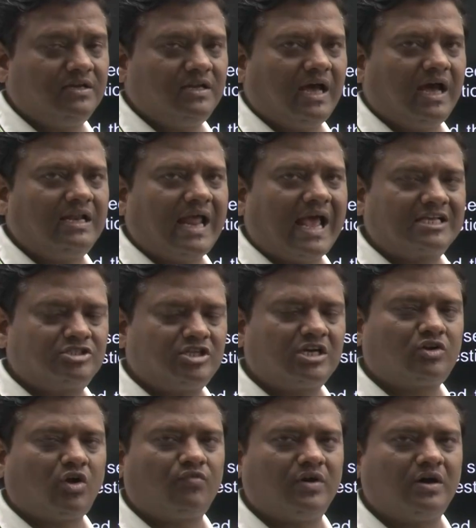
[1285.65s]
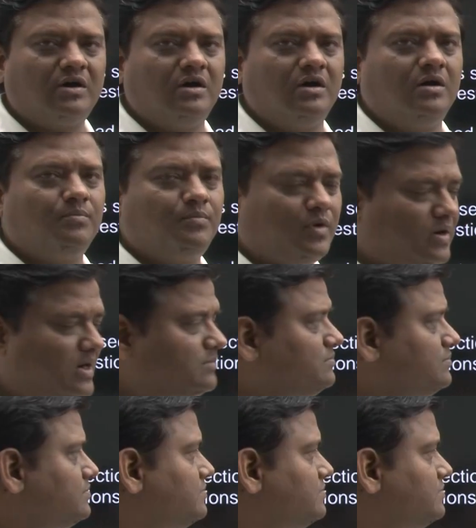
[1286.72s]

an extract of a poem.